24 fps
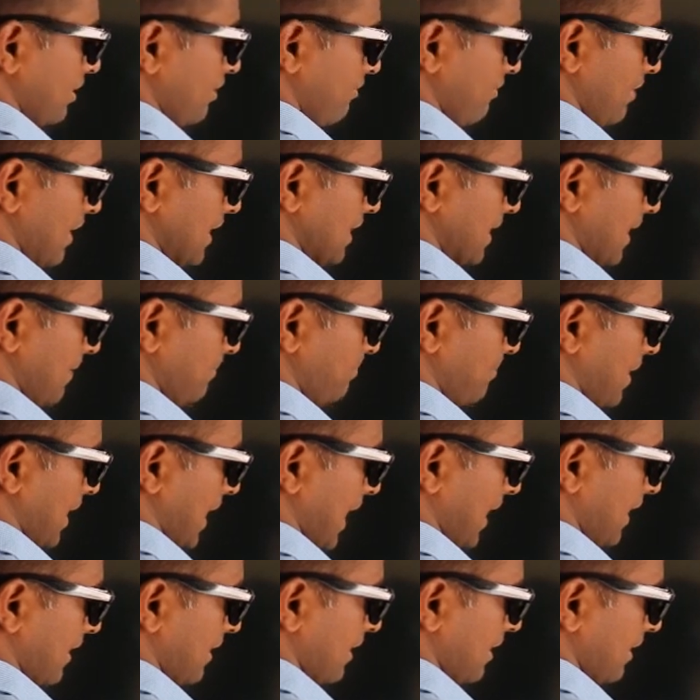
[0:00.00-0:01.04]
we
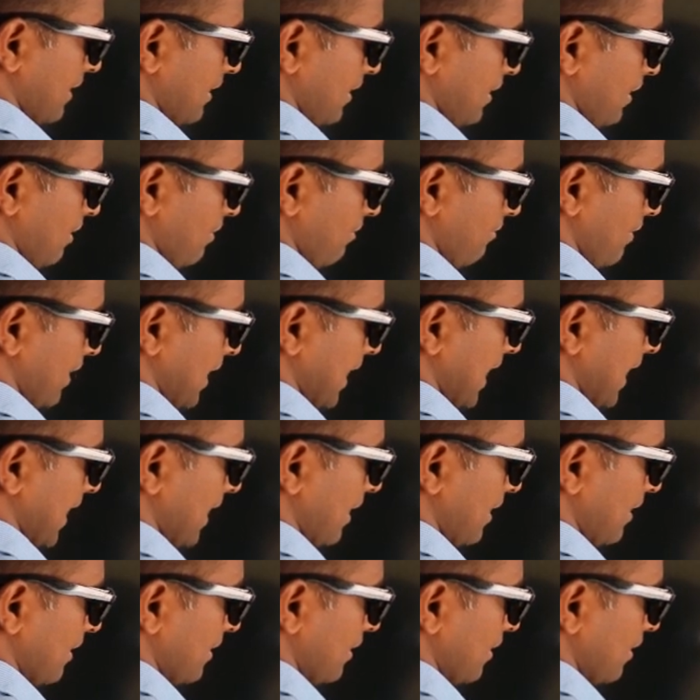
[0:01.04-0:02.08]
subtract, we
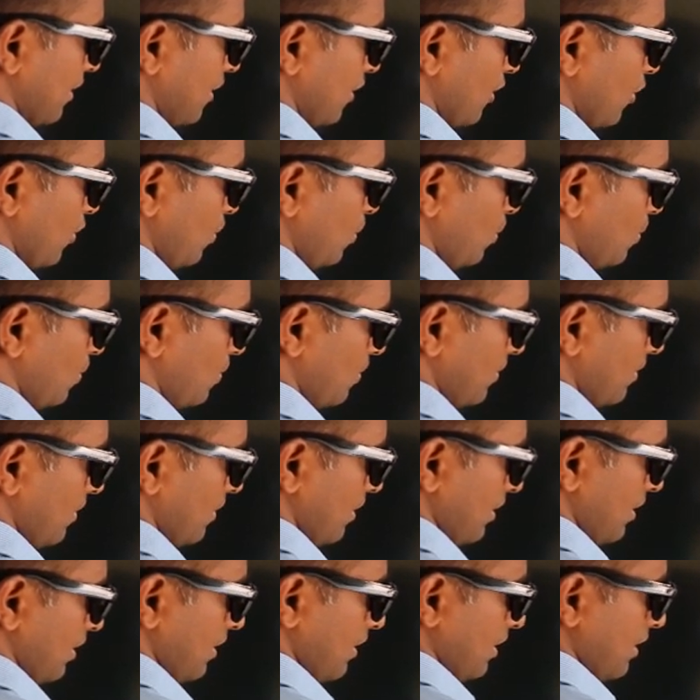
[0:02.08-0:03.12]
get 2.
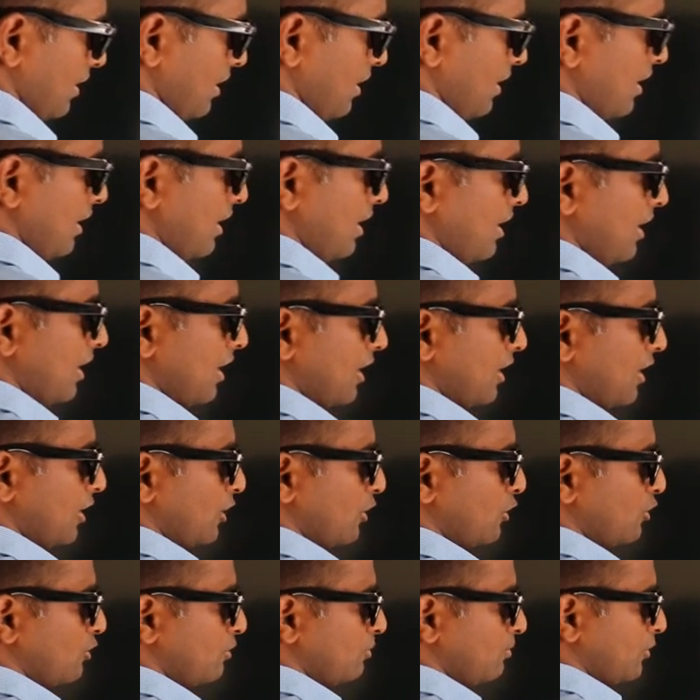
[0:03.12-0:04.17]

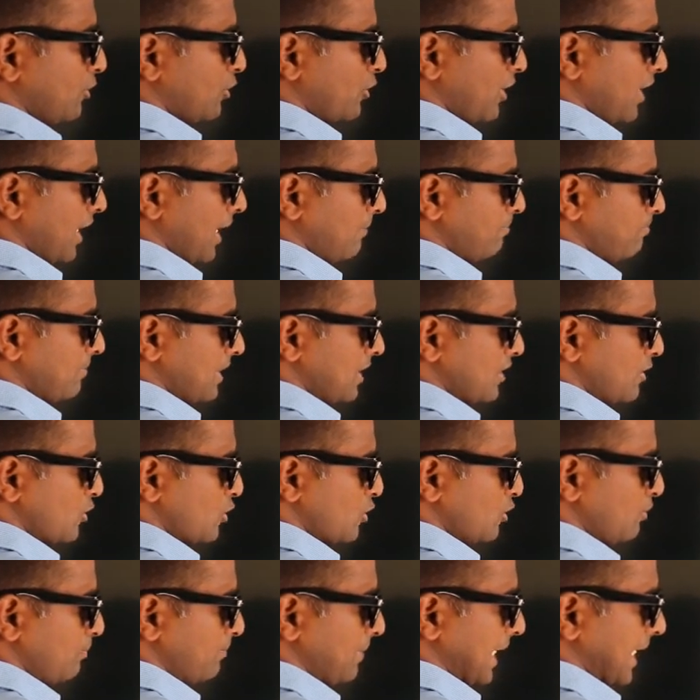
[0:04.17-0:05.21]
No more numbers
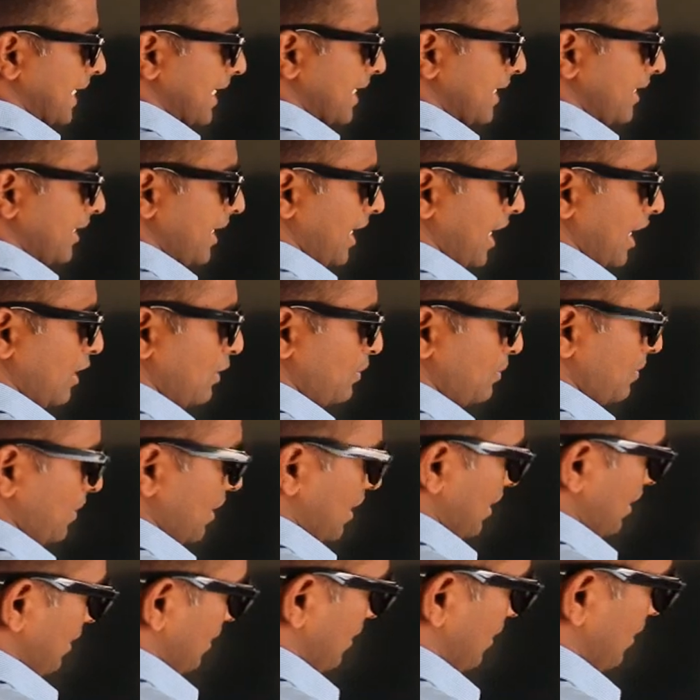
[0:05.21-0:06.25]
to bring it down,
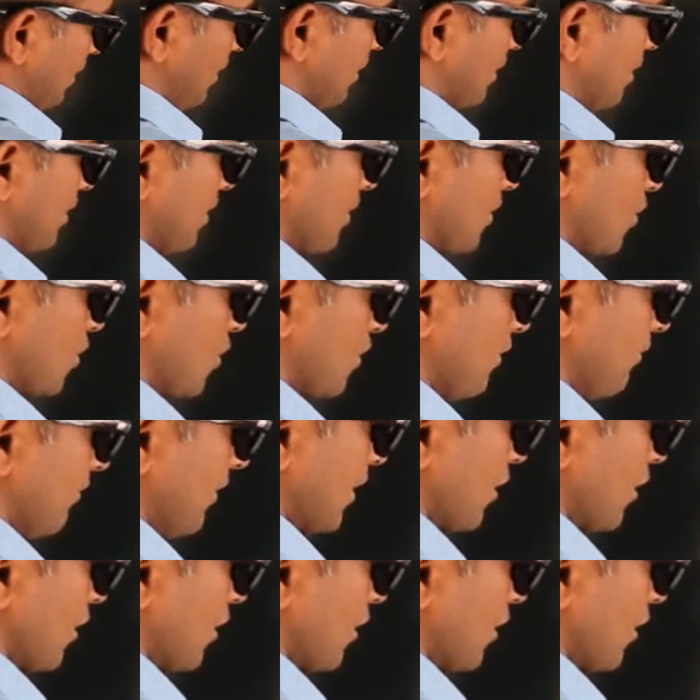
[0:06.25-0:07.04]
so we